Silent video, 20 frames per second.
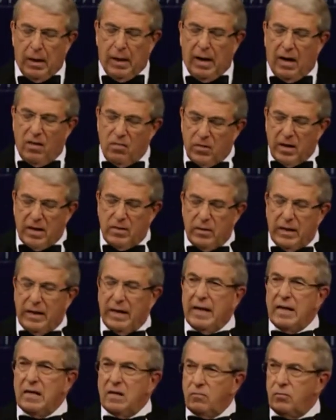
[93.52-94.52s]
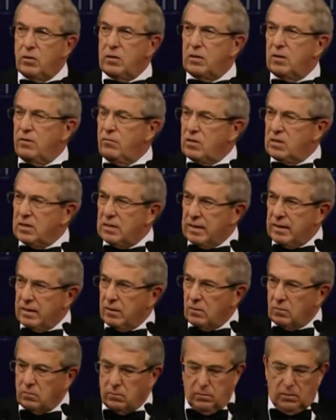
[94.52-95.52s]
and then the innovative
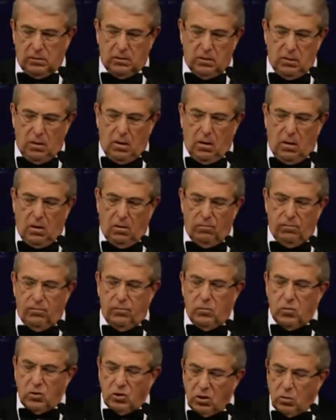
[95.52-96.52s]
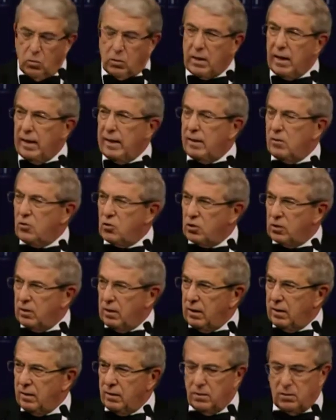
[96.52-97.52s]
skills of UK
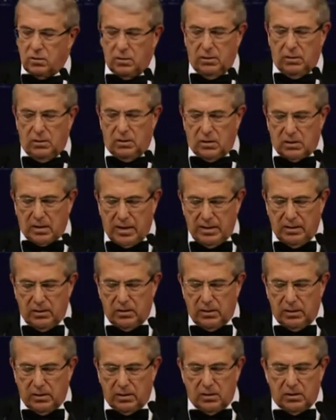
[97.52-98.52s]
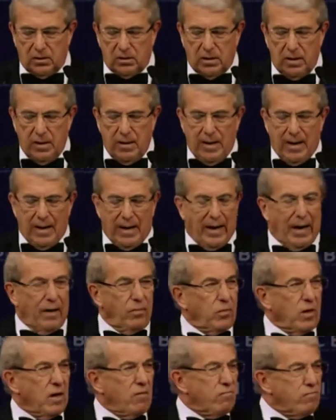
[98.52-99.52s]
engineers and scientists
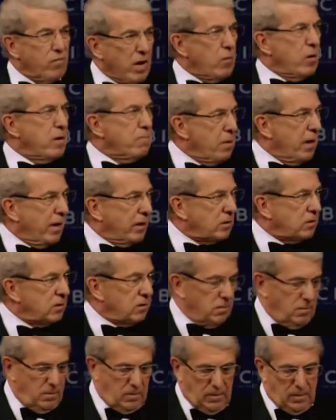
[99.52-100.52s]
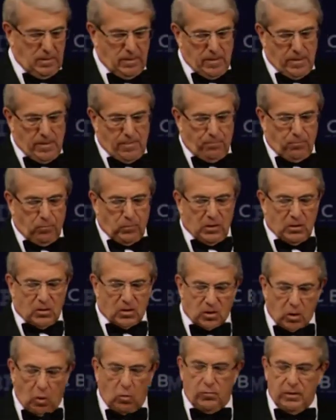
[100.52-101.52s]
at their very best,
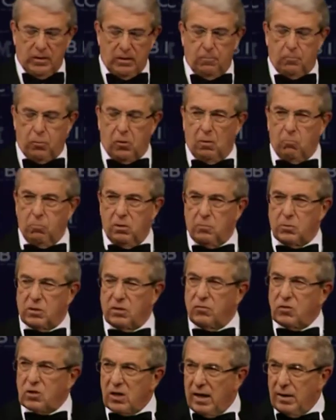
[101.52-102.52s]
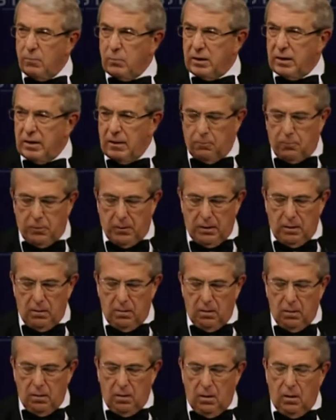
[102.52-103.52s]
solving the problems of timekeeping,
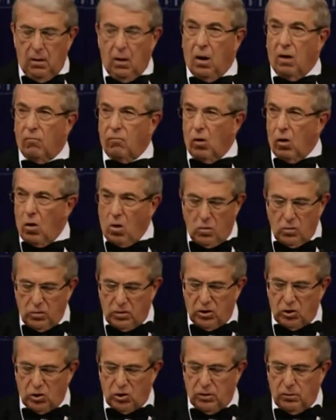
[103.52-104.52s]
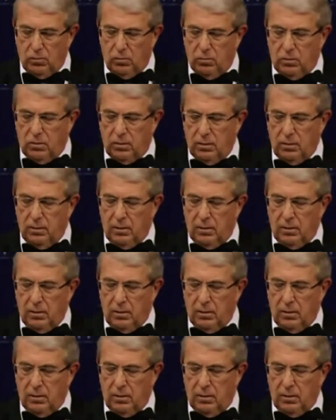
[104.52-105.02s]
of longitude,